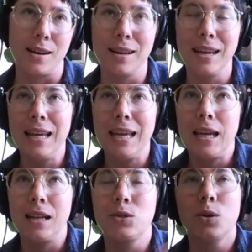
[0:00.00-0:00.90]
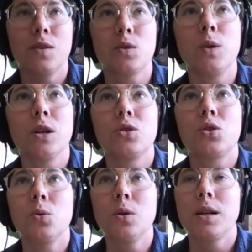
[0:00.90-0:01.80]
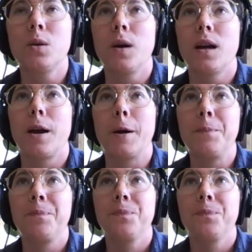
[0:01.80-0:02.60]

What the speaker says: And it's sort of this weird story where